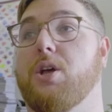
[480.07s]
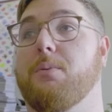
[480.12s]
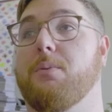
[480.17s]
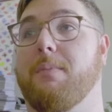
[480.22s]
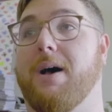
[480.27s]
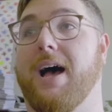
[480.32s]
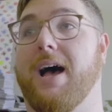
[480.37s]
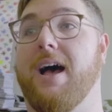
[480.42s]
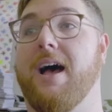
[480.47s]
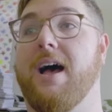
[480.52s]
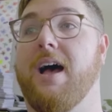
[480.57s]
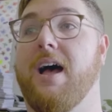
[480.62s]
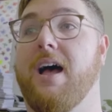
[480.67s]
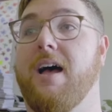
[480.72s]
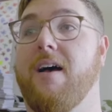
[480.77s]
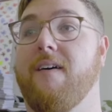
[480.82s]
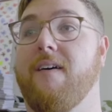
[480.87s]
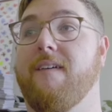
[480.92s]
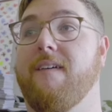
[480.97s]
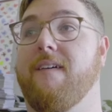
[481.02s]
ma.
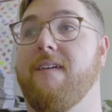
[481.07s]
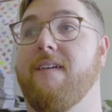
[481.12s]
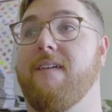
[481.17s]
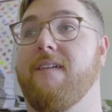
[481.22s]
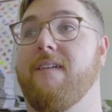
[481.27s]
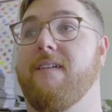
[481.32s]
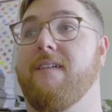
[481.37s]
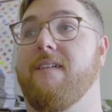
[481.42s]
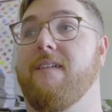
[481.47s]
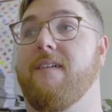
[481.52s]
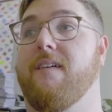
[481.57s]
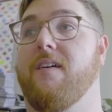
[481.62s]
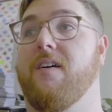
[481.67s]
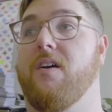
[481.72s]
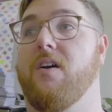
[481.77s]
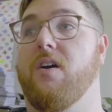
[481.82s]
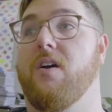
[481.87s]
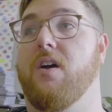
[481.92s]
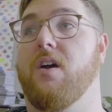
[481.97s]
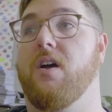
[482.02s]

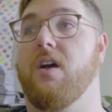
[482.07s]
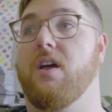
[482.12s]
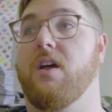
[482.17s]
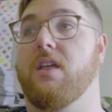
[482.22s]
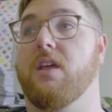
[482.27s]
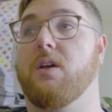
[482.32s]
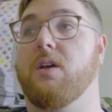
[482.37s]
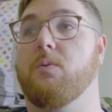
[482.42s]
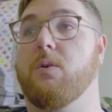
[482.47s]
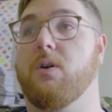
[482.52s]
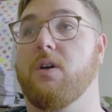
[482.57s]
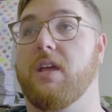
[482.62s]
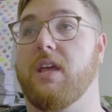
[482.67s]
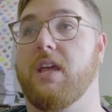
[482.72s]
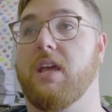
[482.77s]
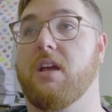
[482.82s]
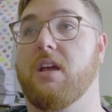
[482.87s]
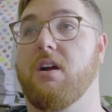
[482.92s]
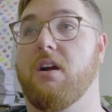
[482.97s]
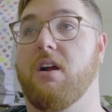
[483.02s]
I think we'll
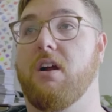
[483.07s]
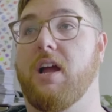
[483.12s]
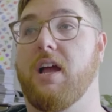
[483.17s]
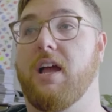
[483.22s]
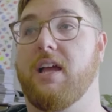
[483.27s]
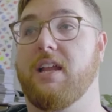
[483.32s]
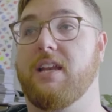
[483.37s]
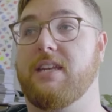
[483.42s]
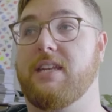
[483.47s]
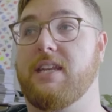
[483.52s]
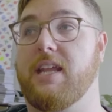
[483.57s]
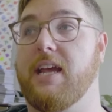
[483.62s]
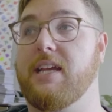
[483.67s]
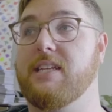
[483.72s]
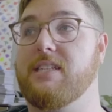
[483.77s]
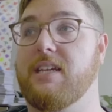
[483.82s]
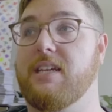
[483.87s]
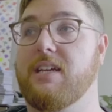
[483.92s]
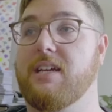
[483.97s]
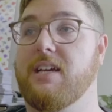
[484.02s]
ink our
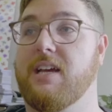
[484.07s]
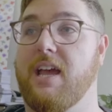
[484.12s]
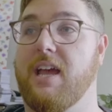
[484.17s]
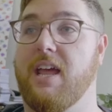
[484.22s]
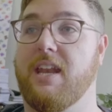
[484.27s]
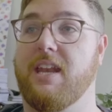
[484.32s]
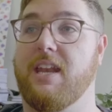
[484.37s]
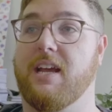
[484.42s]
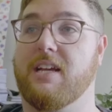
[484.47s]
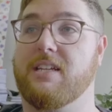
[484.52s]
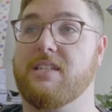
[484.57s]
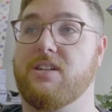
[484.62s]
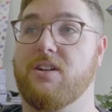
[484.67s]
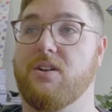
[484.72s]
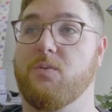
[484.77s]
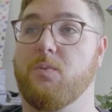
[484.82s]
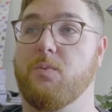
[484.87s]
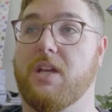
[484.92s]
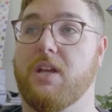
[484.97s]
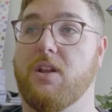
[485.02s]
Daisy, and next
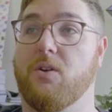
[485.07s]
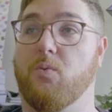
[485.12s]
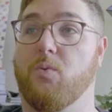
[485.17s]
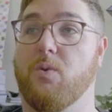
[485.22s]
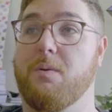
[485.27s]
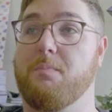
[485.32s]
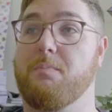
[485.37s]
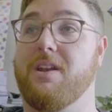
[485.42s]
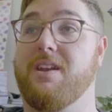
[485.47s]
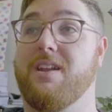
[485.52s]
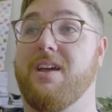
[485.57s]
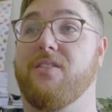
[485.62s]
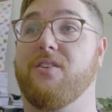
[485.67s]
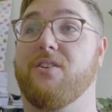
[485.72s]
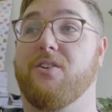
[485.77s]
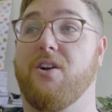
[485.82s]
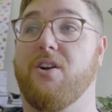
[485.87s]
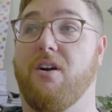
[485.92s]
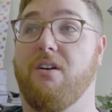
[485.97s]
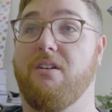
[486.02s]
turn we can rip
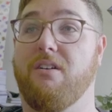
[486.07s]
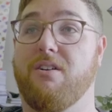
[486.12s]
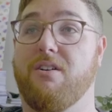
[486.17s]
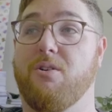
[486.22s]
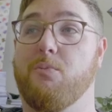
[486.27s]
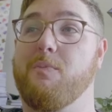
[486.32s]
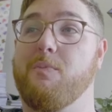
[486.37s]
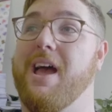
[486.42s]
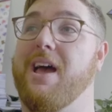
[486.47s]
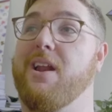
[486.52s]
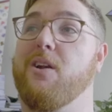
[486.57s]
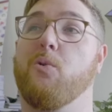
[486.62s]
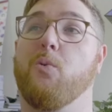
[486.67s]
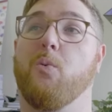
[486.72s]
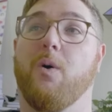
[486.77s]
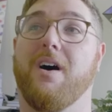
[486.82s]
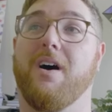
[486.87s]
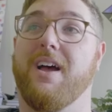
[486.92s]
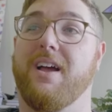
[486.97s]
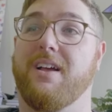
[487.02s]
another card no matter
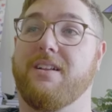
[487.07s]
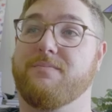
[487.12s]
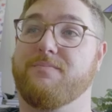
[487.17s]
what.